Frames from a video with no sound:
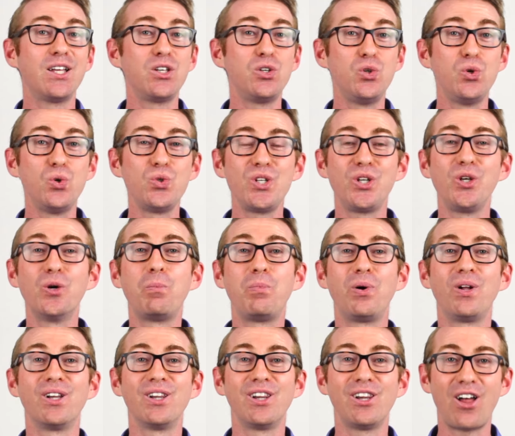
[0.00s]
Using your
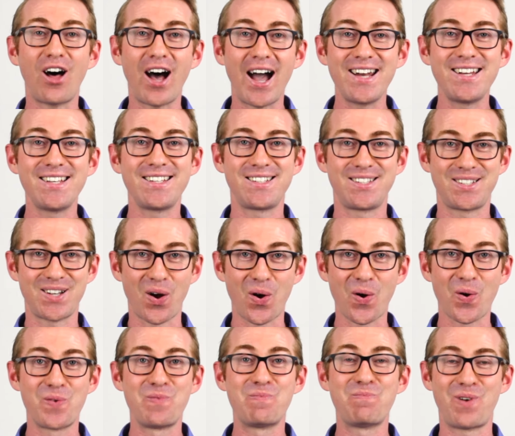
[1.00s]
politest
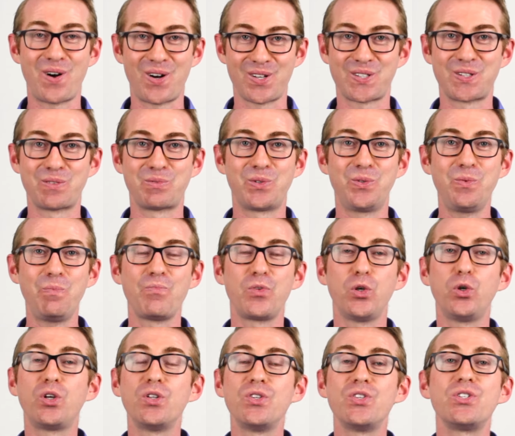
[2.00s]
tone possible,
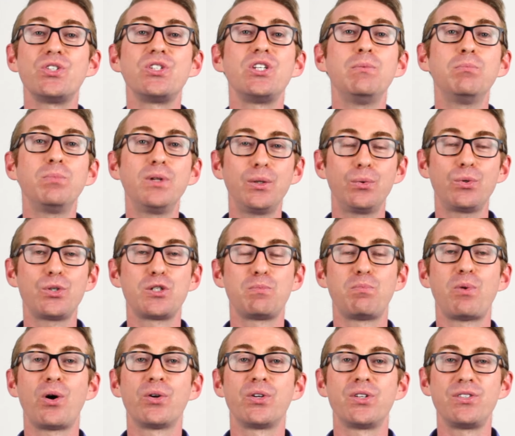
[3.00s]
you can simply
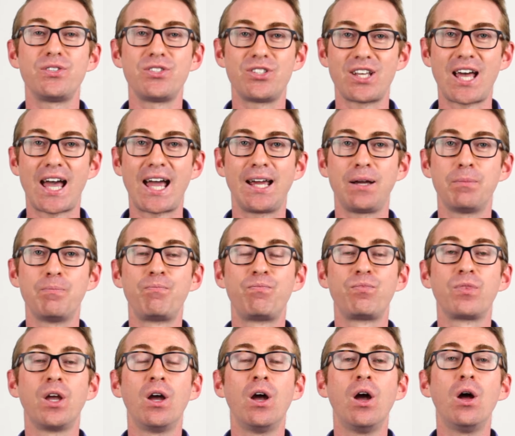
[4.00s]
respond and say,
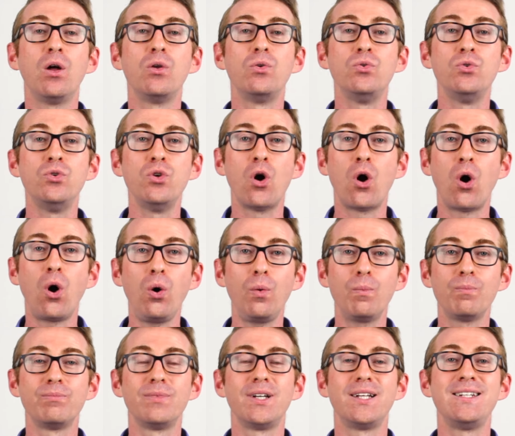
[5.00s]

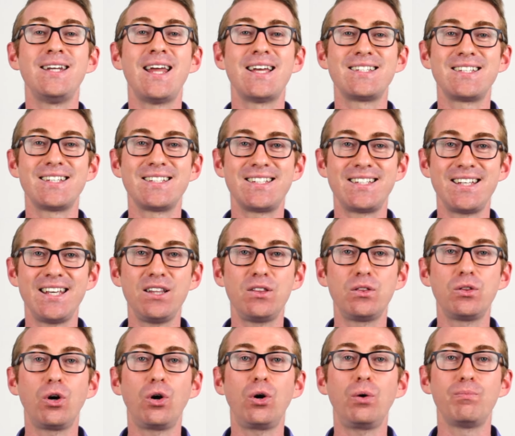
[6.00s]
no
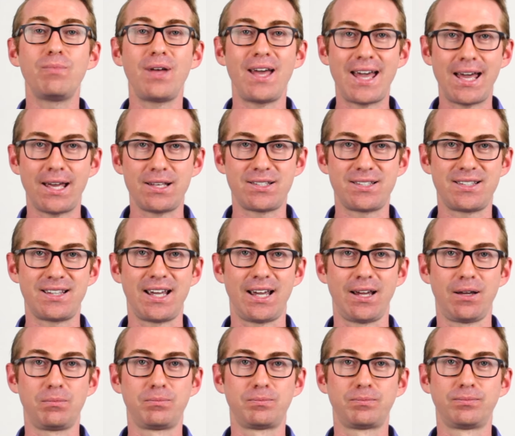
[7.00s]
necesito
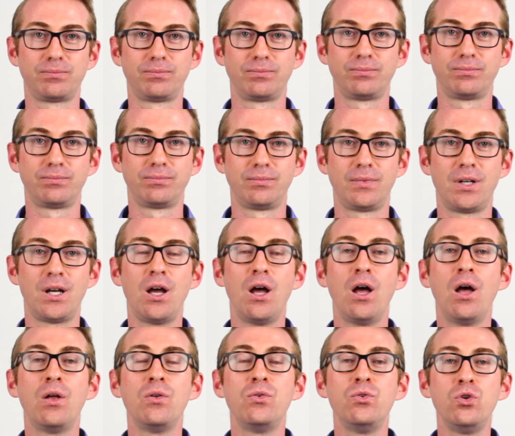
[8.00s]
este.
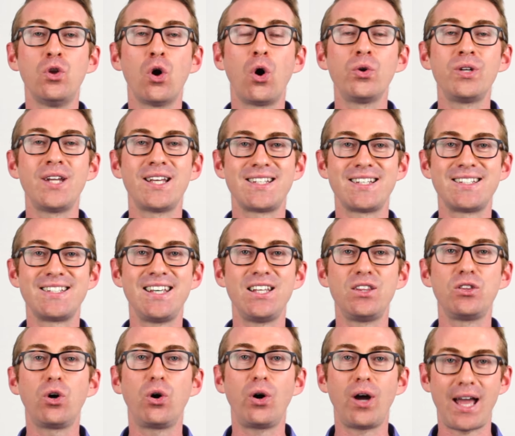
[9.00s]
No
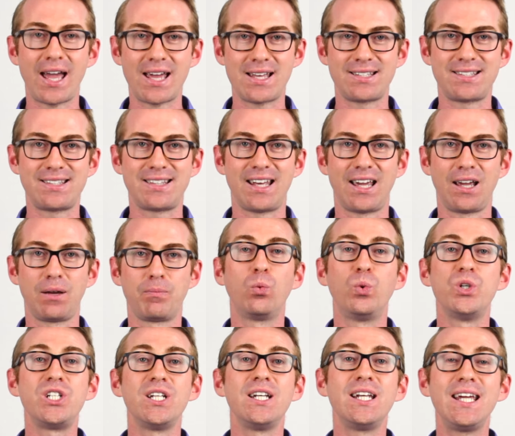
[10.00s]
necesito este,
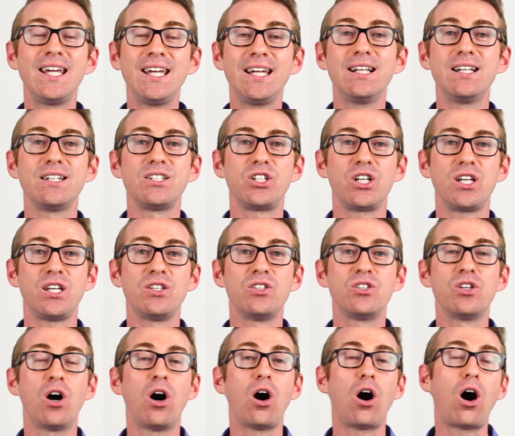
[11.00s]
which in English
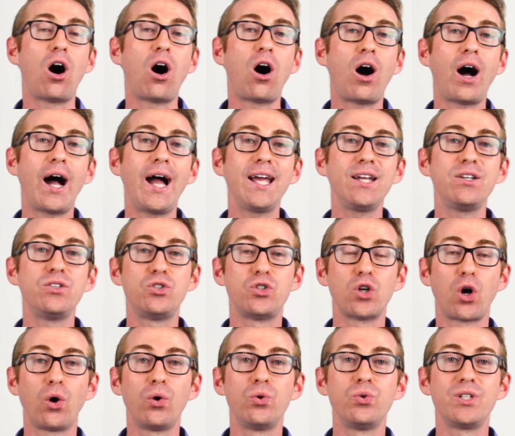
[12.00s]
is, I
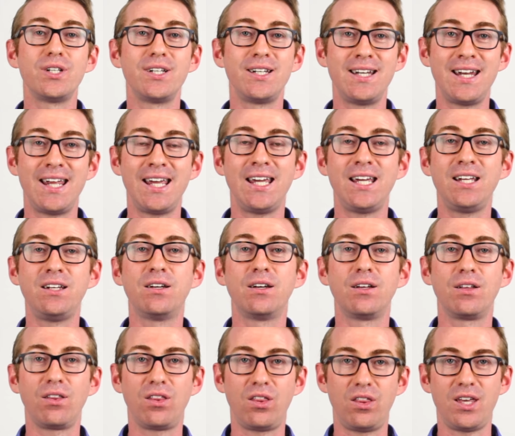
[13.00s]
don't
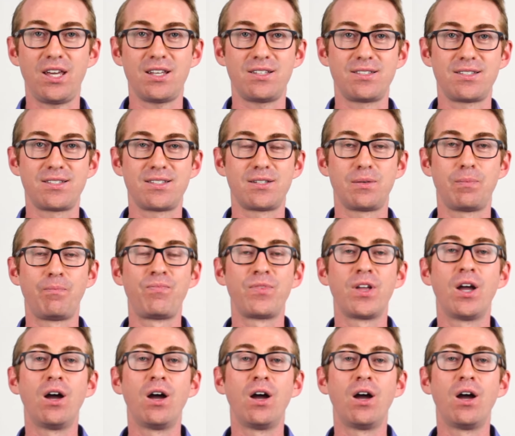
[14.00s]
need this.